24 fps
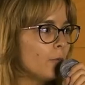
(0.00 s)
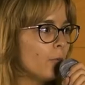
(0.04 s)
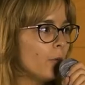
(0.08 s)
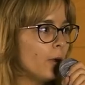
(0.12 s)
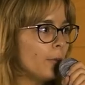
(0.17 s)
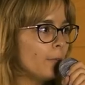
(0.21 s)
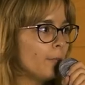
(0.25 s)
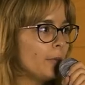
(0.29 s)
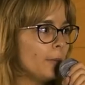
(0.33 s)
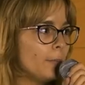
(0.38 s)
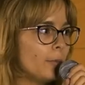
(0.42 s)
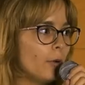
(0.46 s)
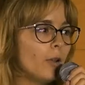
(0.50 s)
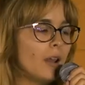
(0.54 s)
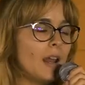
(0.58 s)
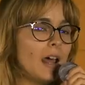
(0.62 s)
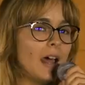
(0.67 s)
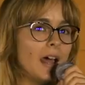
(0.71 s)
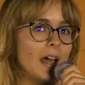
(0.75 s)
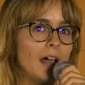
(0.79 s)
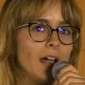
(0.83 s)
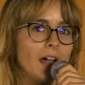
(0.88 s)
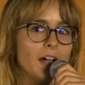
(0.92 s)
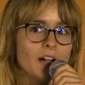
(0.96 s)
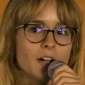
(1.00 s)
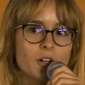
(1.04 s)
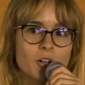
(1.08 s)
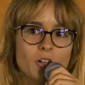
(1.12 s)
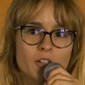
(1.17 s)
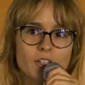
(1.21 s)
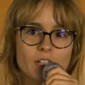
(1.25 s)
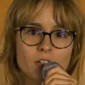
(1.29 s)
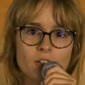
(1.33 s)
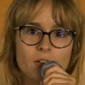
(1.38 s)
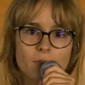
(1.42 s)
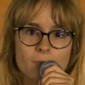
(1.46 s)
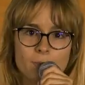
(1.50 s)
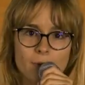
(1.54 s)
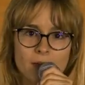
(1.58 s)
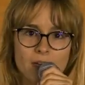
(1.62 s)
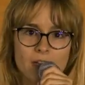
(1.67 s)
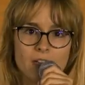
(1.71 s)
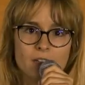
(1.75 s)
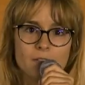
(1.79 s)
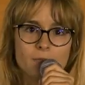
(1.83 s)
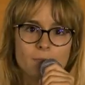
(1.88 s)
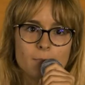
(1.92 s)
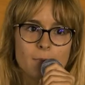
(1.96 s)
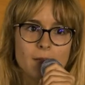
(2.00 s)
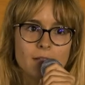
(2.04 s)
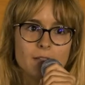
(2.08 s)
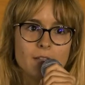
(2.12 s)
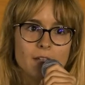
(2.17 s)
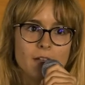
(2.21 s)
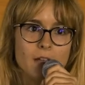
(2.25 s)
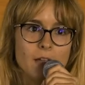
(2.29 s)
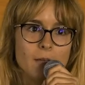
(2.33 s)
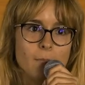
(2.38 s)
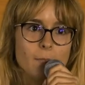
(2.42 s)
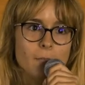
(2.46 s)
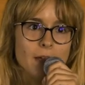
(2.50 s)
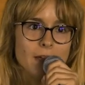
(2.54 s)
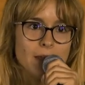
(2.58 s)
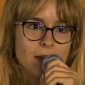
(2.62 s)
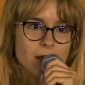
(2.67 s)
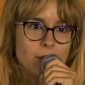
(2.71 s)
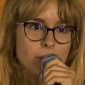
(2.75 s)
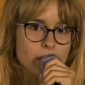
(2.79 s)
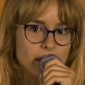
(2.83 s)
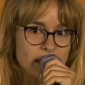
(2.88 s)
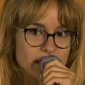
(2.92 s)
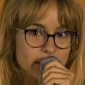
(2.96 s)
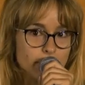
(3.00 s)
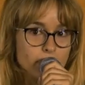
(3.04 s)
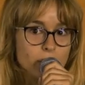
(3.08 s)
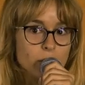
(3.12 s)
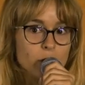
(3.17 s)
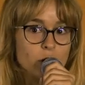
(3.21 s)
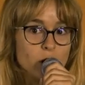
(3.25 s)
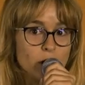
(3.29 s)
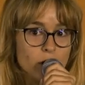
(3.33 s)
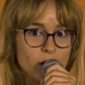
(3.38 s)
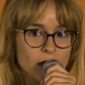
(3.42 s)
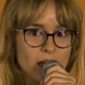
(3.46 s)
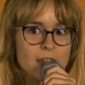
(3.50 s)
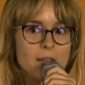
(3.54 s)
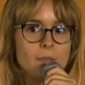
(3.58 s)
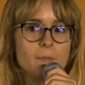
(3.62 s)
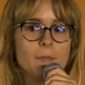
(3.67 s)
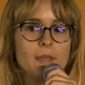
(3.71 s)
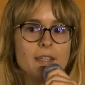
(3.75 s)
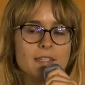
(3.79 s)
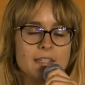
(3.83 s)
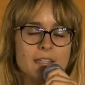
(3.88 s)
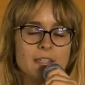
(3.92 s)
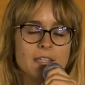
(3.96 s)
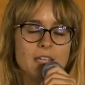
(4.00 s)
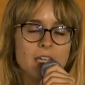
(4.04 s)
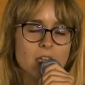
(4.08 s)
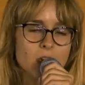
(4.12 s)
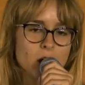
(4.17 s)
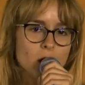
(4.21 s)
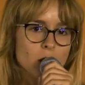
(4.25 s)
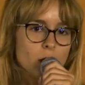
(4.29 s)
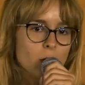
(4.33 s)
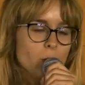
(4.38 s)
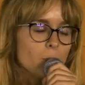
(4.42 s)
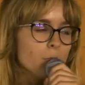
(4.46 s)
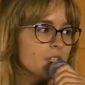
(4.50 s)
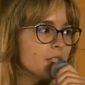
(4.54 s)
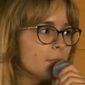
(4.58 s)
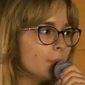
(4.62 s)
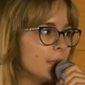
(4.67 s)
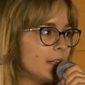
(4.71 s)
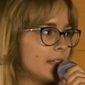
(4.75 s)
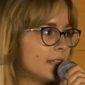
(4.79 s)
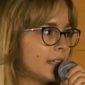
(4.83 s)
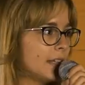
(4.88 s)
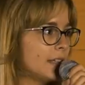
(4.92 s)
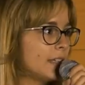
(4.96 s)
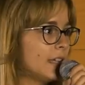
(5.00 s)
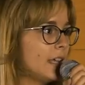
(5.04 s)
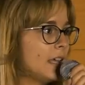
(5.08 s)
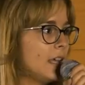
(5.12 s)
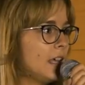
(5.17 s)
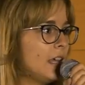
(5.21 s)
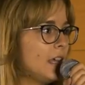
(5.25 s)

when people are not accompanied by an emancipatory basic income, which means that